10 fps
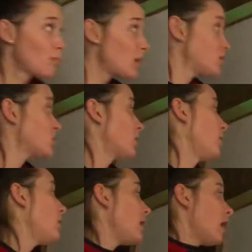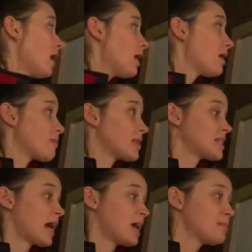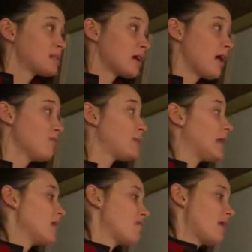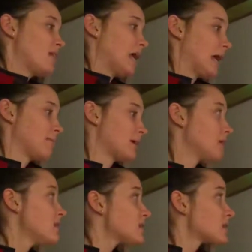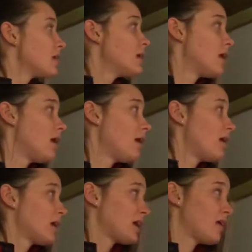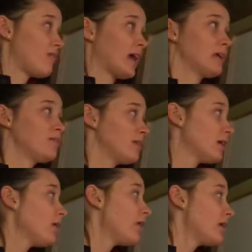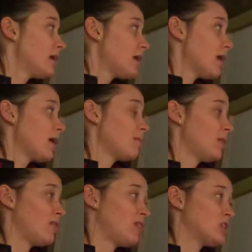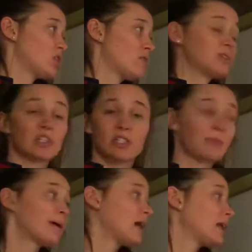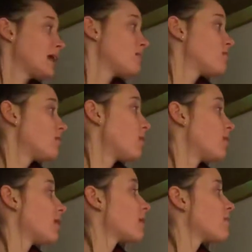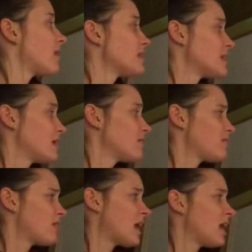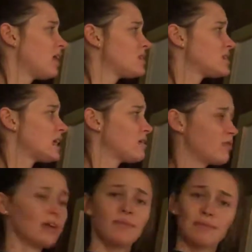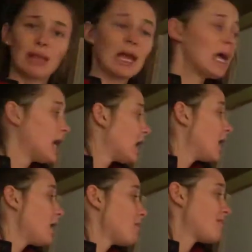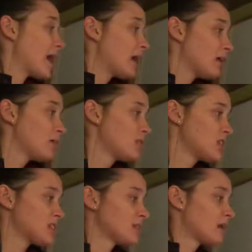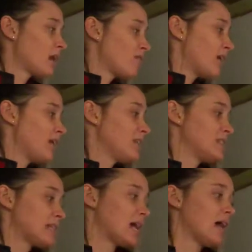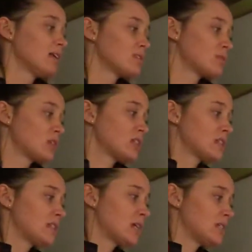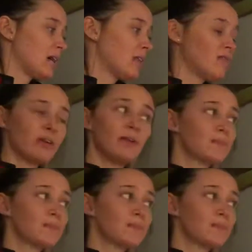So, the types of Pde-5 inhibitors are Avanafil, Levitra, which is the brand name for Valdenafil, Viagra, which is Sildenafil, and Cialis, which is Tadalafil.